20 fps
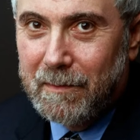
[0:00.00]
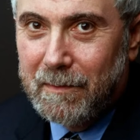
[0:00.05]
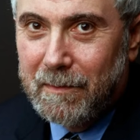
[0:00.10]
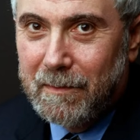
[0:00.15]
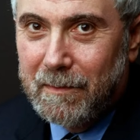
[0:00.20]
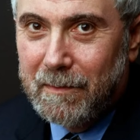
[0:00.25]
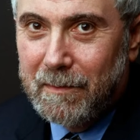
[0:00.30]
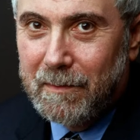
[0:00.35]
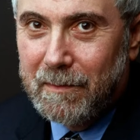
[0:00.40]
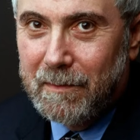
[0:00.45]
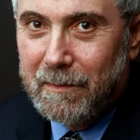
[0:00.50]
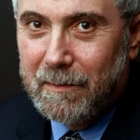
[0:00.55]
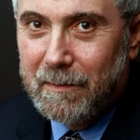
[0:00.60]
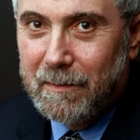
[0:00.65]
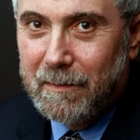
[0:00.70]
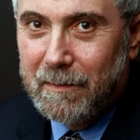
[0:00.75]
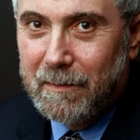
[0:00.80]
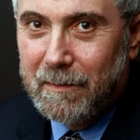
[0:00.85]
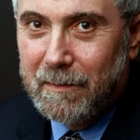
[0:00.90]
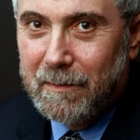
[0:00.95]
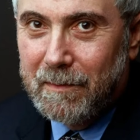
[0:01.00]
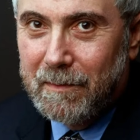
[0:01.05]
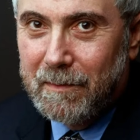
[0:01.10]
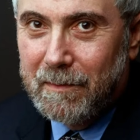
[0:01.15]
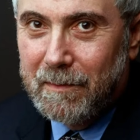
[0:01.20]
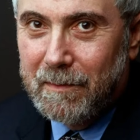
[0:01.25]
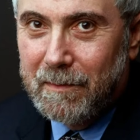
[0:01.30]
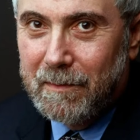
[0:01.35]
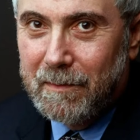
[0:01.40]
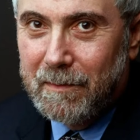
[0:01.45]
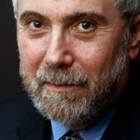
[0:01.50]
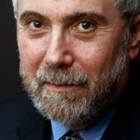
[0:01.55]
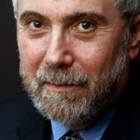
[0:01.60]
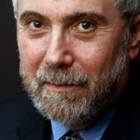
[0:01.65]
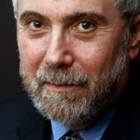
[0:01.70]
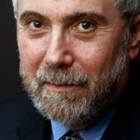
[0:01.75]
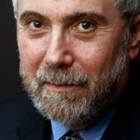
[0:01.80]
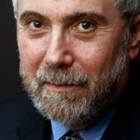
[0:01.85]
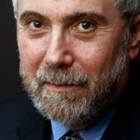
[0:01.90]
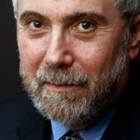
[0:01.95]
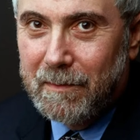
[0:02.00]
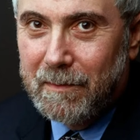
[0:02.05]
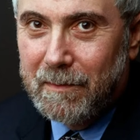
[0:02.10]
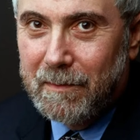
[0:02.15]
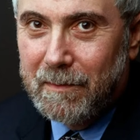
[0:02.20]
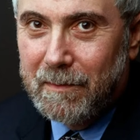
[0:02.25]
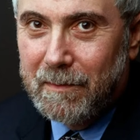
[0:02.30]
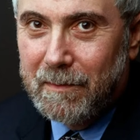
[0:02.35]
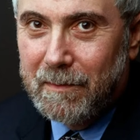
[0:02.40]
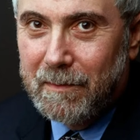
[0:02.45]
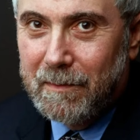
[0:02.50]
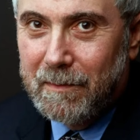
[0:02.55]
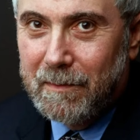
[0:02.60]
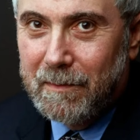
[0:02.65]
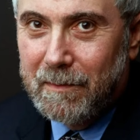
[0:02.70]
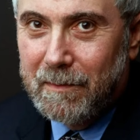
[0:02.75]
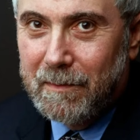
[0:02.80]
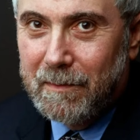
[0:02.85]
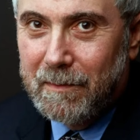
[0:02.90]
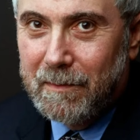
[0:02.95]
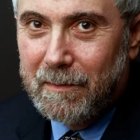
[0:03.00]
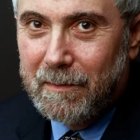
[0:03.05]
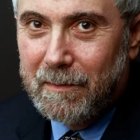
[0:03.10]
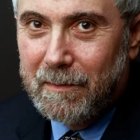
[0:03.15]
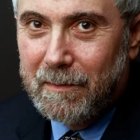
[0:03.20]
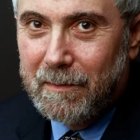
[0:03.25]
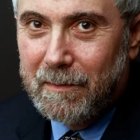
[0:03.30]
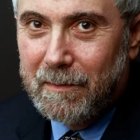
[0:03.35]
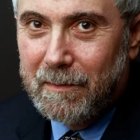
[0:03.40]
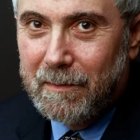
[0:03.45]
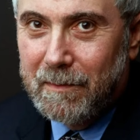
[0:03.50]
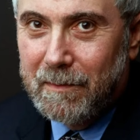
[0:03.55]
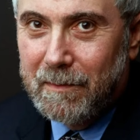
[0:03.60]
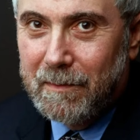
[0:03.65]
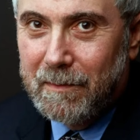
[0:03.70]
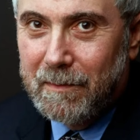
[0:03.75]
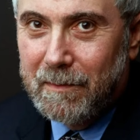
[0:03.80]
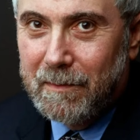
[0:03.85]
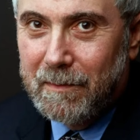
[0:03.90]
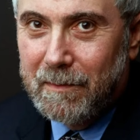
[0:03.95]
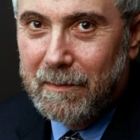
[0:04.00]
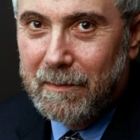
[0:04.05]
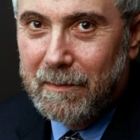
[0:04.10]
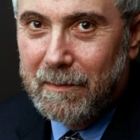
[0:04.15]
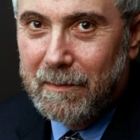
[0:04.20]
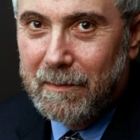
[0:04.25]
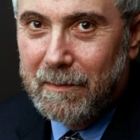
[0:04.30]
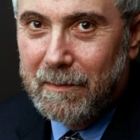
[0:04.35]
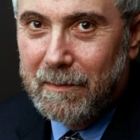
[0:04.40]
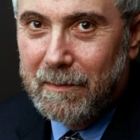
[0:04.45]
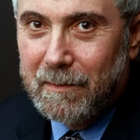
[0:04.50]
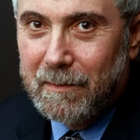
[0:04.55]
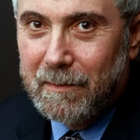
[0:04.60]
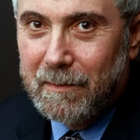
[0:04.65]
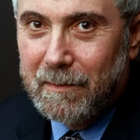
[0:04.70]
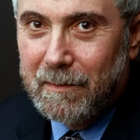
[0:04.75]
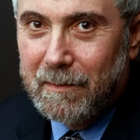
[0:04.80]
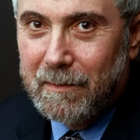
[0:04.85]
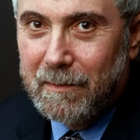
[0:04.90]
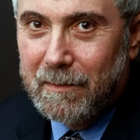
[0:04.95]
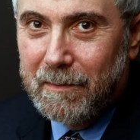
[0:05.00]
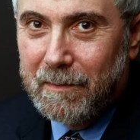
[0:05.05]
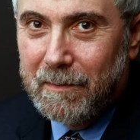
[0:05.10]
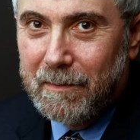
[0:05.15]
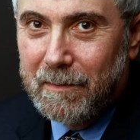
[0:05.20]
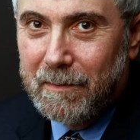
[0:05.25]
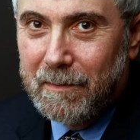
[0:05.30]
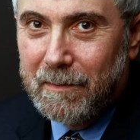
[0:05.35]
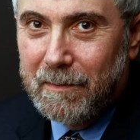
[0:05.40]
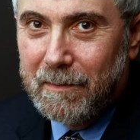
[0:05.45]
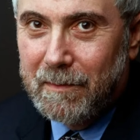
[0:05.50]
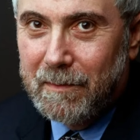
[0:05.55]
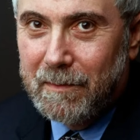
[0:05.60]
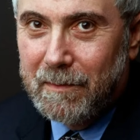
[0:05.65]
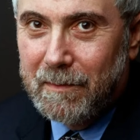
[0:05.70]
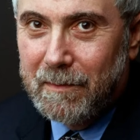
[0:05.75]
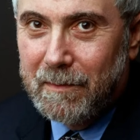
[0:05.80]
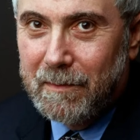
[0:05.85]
[no speech]